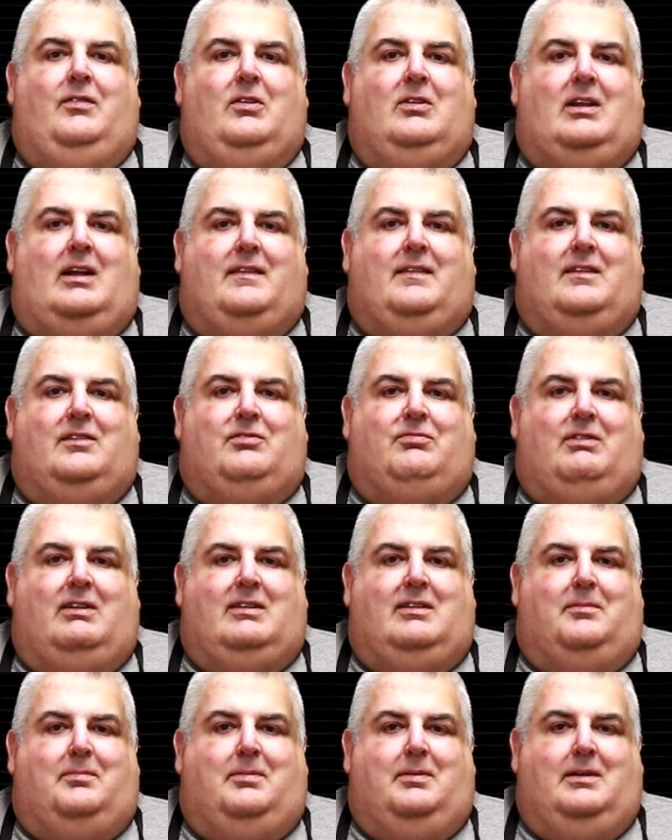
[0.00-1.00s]
you like this
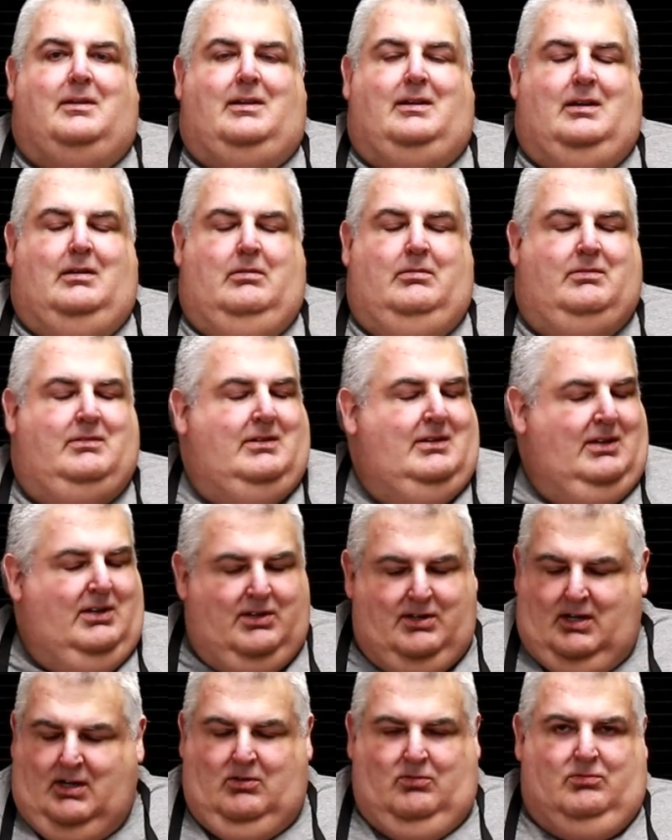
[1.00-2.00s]
recipe, you
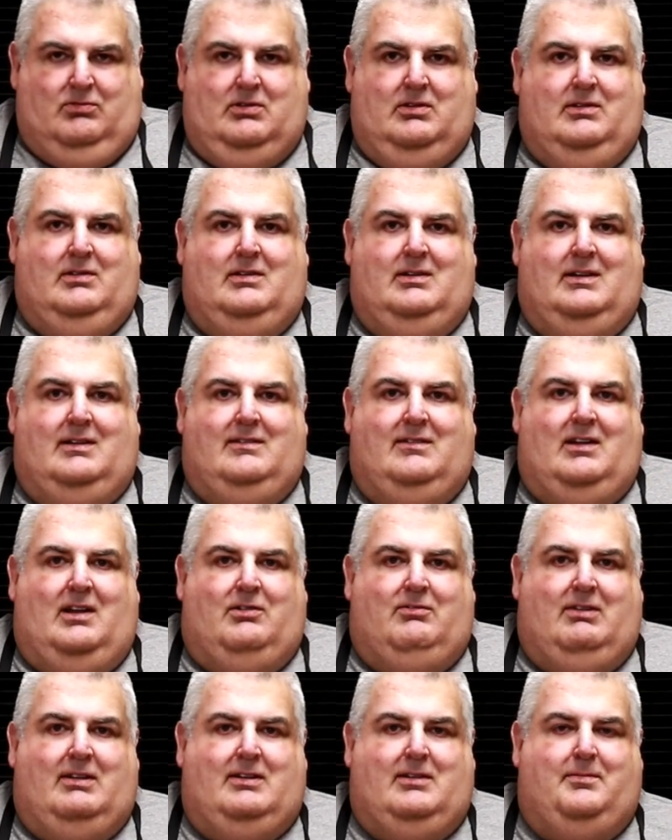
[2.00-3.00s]
don't. It's not a
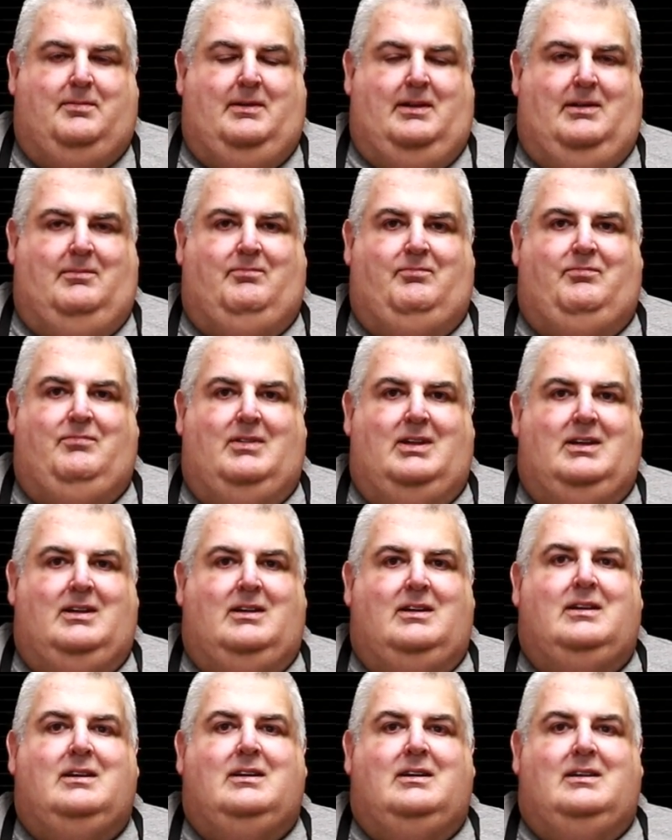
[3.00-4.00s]
recipe.
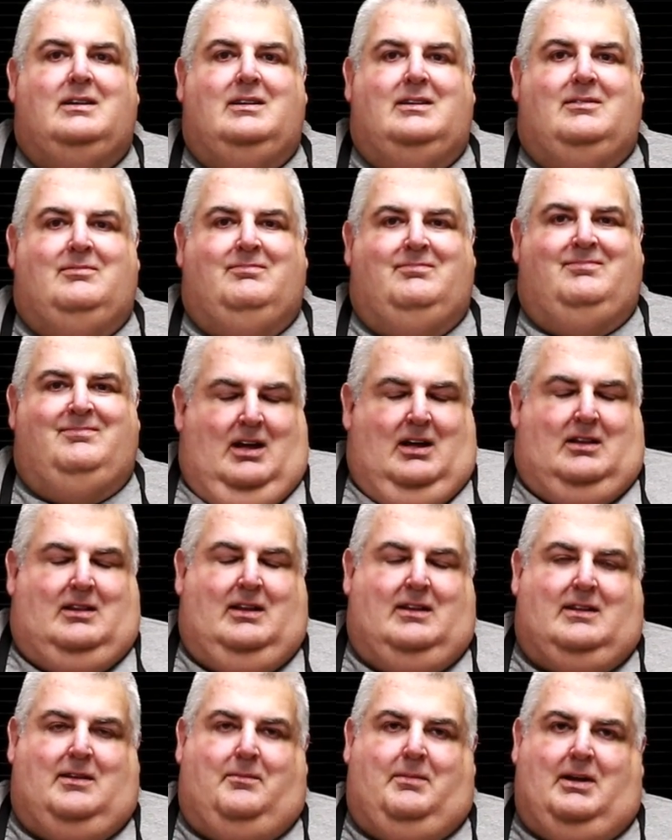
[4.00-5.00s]

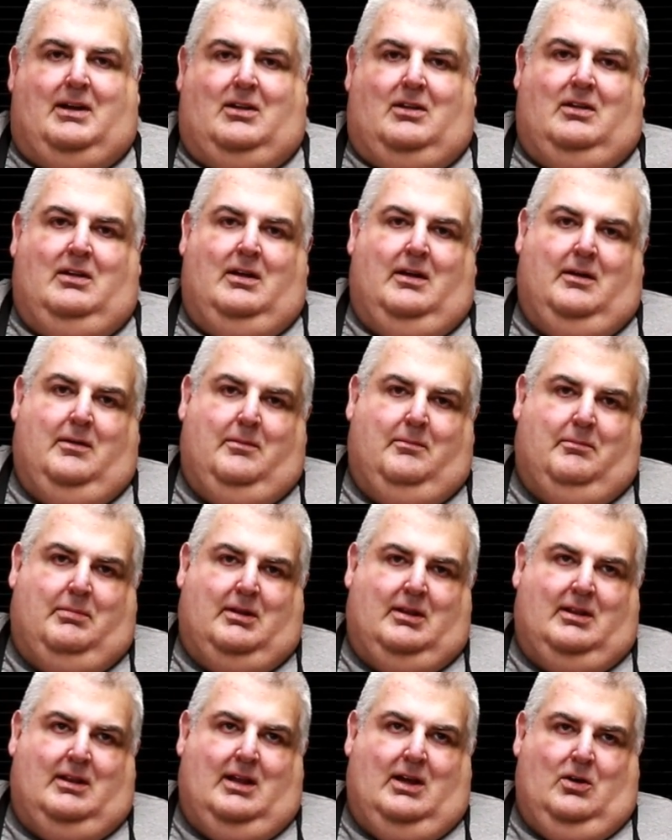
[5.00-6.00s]
Click the bell
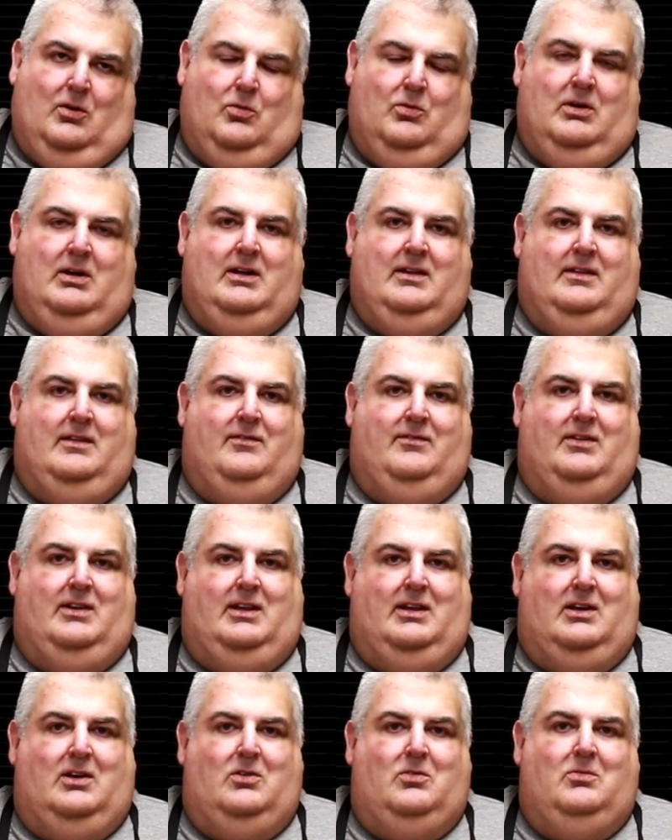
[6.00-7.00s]
below the
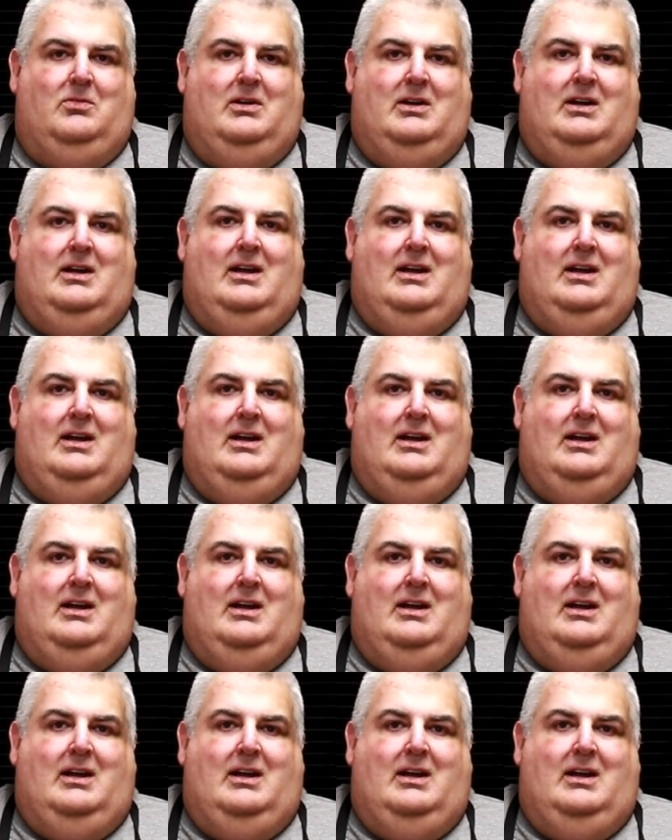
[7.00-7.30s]
video